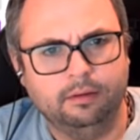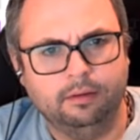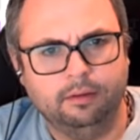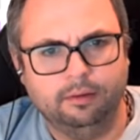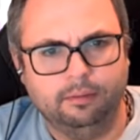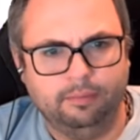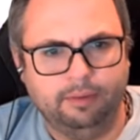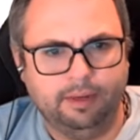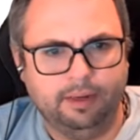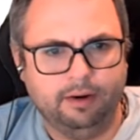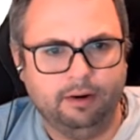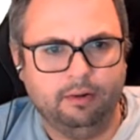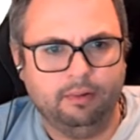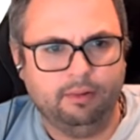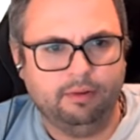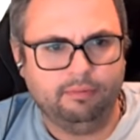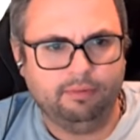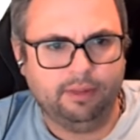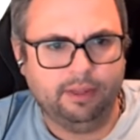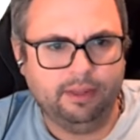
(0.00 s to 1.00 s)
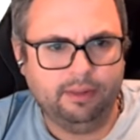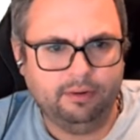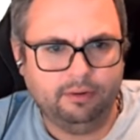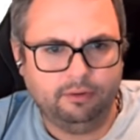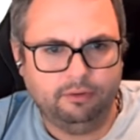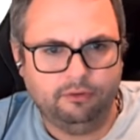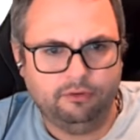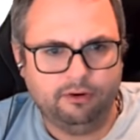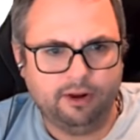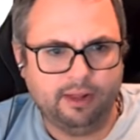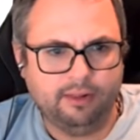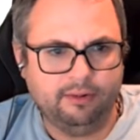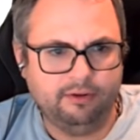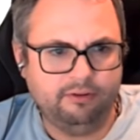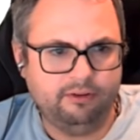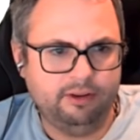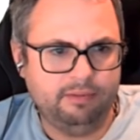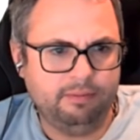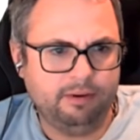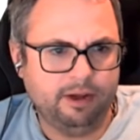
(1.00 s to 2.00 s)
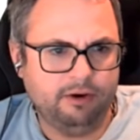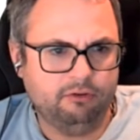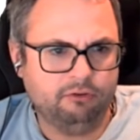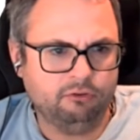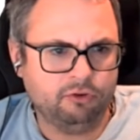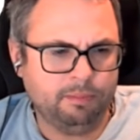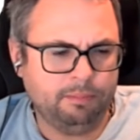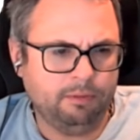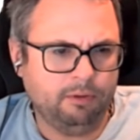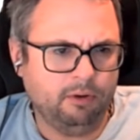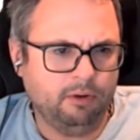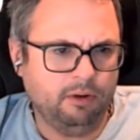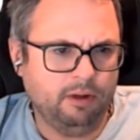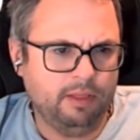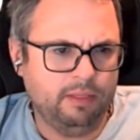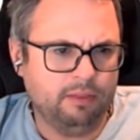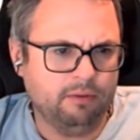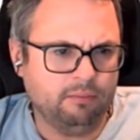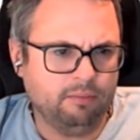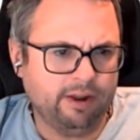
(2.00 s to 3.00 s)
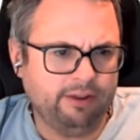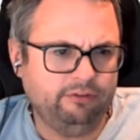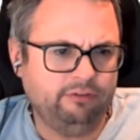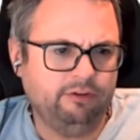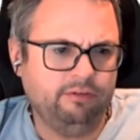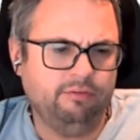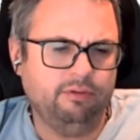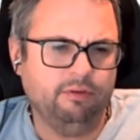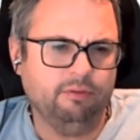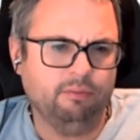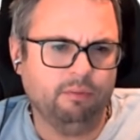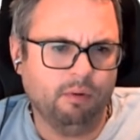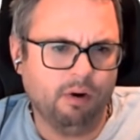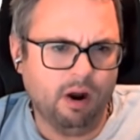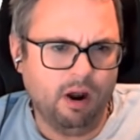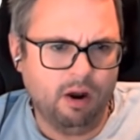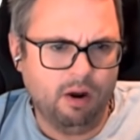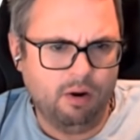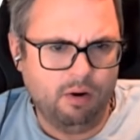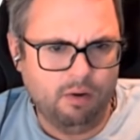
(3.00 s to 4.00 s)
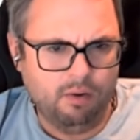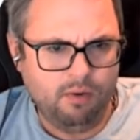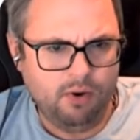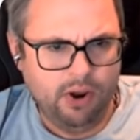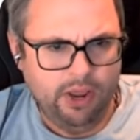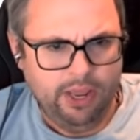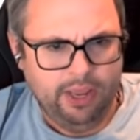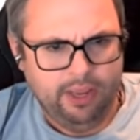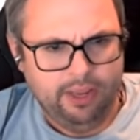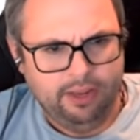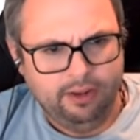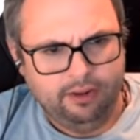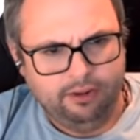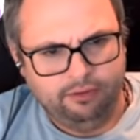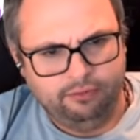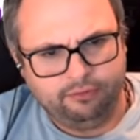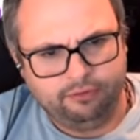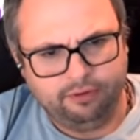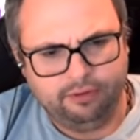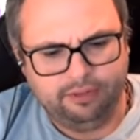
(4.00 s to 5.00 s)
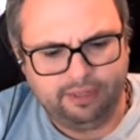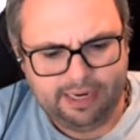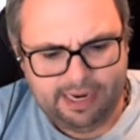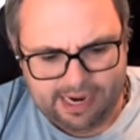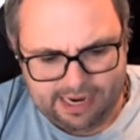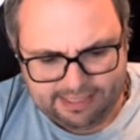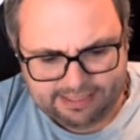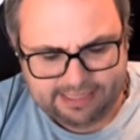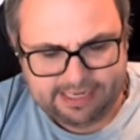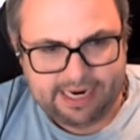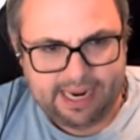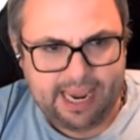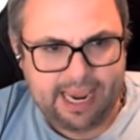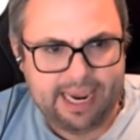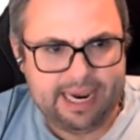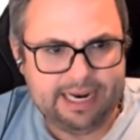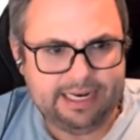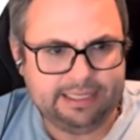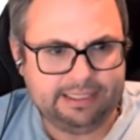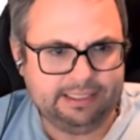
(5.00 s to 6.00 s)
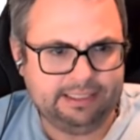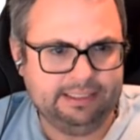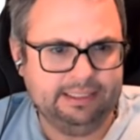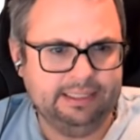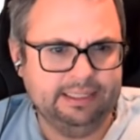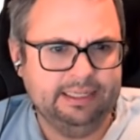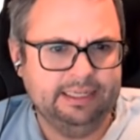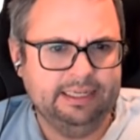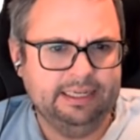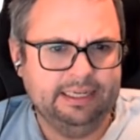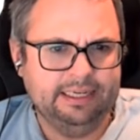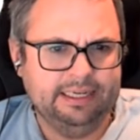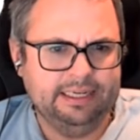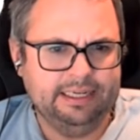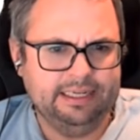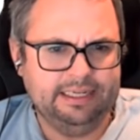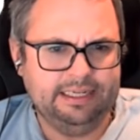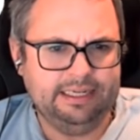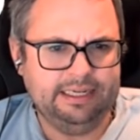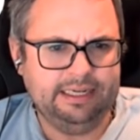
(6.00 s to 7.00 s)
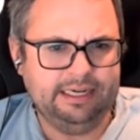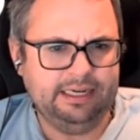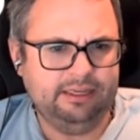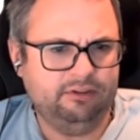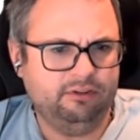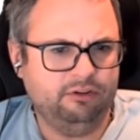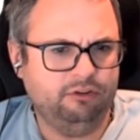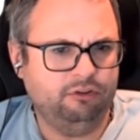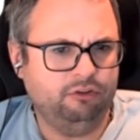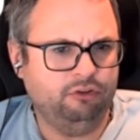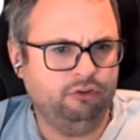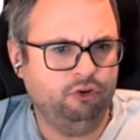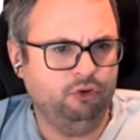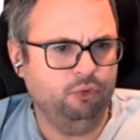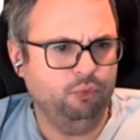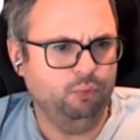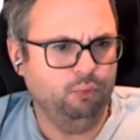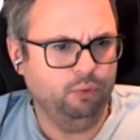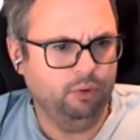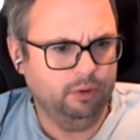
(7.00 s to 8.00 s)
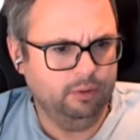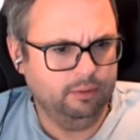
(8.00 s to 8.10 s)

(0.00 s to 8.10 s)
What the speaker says: We get our lovely little chocolate teapot triple, and the rest of the row certainly needs an 8, and it needs a 2.